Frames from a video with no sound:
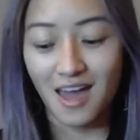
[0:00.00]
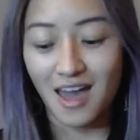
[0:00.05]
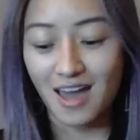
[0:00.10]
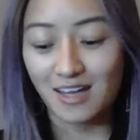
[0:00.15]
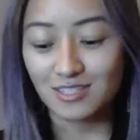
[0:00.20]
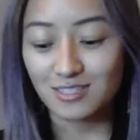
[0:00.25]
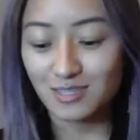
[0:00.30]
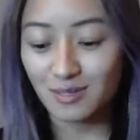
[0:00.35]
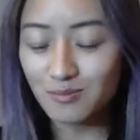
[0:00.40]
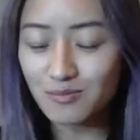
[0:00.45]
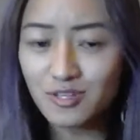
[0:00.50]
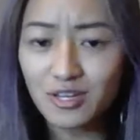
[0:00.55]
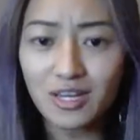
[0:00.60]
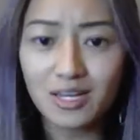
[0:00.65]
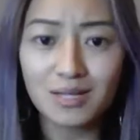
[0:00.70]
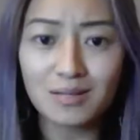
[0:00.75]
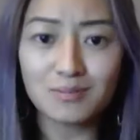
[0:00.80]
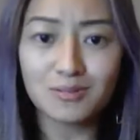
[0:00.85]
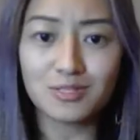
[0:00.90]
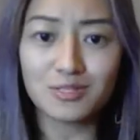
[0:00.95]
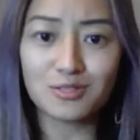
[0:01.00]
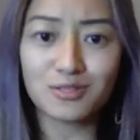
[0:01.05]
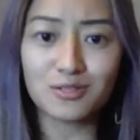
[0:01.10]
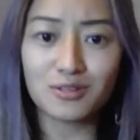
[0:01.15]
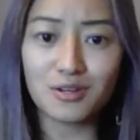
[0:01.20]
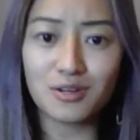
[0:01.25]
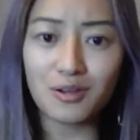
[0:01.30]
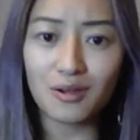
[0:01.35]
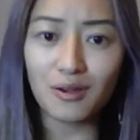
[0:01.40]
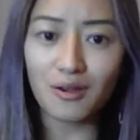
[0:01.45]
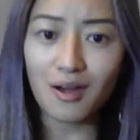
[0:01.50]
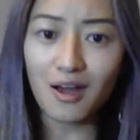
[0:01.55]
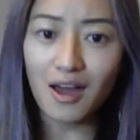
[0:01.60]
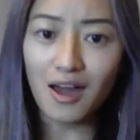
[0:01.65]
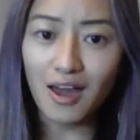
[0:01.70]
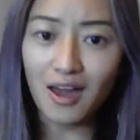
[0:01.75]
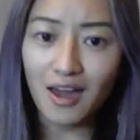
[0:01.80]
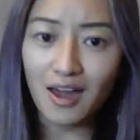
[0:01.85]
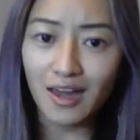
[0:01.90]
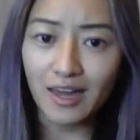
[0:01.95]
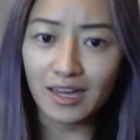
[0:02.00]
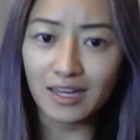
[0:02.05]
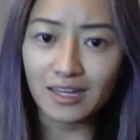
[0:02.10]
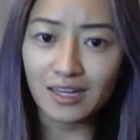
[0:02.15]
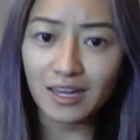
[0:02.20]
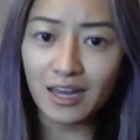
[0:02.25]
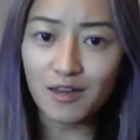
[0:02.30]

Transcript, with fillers: And sometimes, you know, I